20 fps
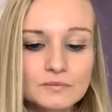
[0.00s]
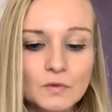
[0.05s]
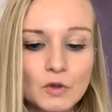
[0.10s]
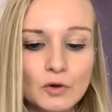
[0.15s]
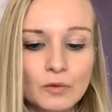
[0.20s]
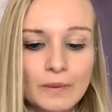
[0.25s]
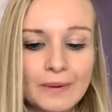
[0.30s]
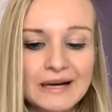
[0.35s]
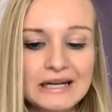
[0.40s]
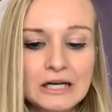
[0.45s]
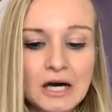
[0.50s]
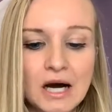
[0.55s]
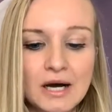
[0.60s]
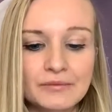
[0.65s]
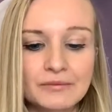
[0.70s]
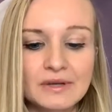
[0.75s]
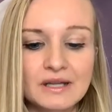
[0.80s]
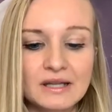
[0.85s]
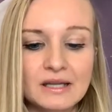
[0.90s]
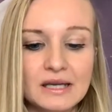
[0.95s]
We're not
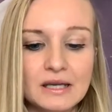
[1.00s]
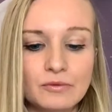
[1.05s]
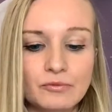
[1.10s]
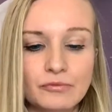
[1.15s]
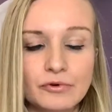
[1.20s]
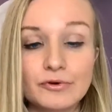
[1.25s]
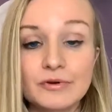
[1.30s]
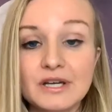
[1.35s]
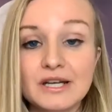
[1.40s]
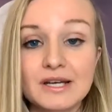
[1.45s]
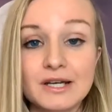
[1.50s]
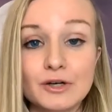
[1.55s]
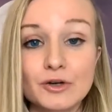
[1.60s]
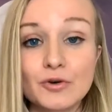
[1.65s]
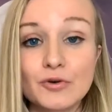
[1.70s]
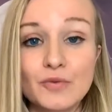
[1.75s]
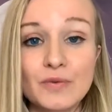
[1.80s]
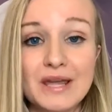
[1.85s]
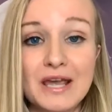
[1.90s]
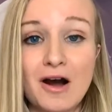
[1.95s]
really rooted in
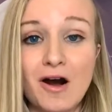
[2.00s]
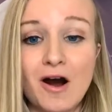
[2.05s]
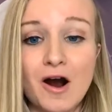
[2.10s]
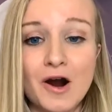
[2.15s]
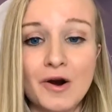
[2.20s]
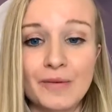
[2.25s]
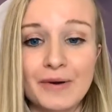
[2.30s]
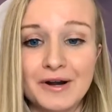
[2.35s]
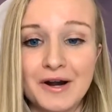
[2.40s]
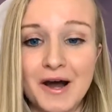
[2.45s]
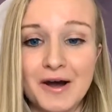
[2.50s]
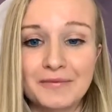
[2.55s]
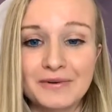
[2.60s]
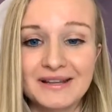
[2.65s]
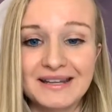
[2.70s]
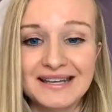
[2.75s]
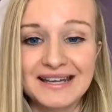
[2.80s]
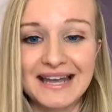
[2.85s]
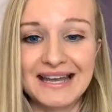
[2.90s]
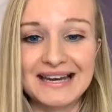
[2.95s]
who we are. We're not
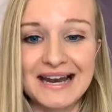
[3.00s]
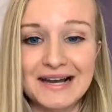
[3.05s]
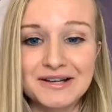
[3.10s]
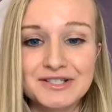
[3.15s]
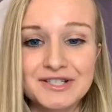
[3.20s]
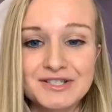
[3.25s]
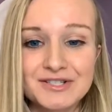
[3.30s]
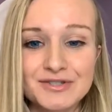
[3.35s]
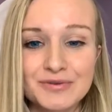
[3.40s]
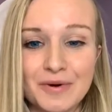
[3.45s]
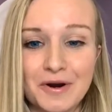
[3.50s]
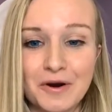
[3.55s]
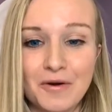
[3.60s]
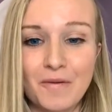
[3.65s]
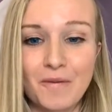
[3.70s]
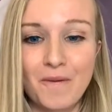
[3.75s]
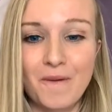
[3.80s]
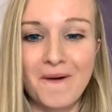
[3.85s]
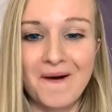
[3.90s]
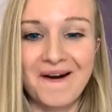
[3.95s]
really connected to our
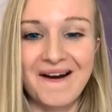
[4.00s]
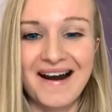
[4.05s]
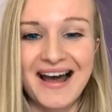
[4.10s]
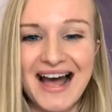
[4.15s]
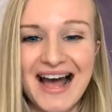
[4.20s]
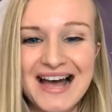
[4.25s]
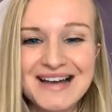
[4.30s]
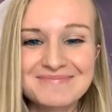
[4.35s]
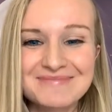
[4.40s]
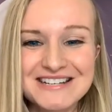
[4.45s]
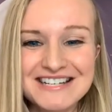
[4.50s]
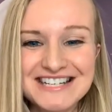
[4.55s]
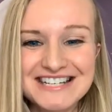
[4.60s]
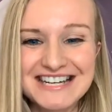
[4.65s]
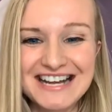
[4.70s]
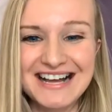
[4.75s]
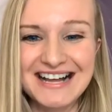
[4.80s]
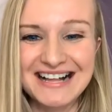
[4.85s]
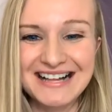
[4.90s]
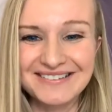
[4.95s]
core. Hi,
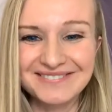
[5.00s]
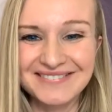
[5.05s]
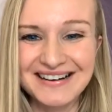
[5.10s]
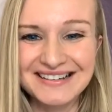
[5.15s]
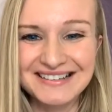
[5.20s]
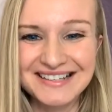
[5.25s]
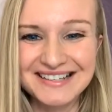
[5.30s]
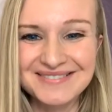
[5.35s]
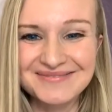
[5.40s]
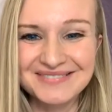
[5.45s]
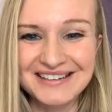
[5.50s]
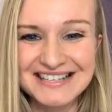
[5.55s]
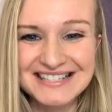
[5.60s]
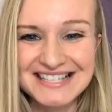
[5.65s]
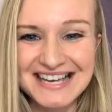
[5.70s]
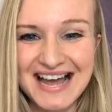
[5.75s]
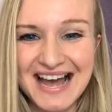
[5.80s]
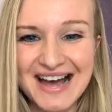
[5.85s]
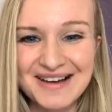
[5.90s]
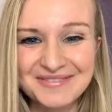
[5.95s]
Michelle. Welcome. Great
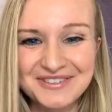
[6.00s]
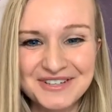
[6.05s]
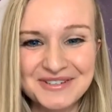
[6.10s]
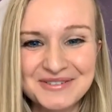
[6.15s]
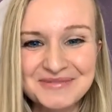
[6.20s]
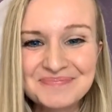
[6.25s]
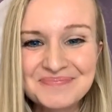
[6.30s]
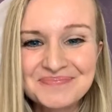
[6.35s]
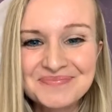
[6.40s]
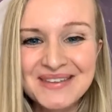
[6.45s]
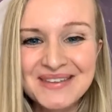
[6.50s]
to have you.